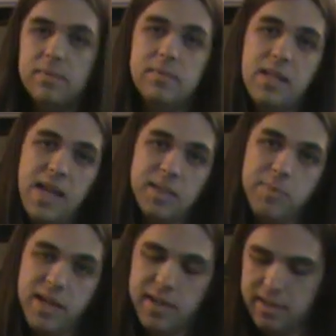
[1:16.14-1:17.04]
Thanks,
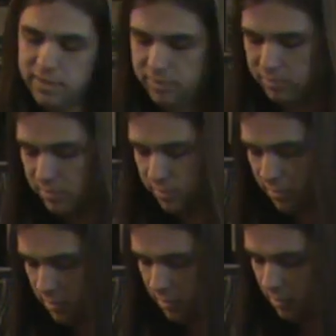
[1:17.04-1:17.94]
man.
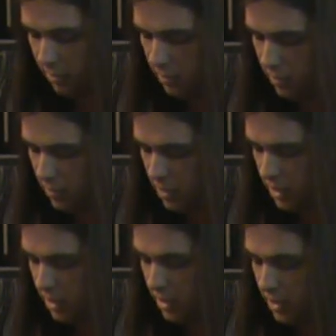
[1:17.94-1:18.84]
What
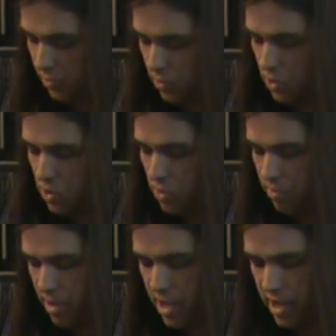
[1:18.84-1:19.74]
is this? Whoa,
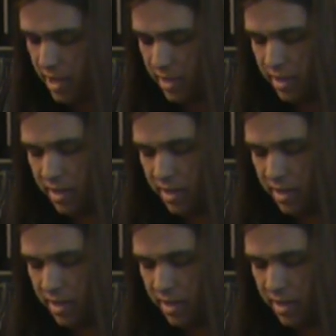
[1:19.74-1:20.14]
man.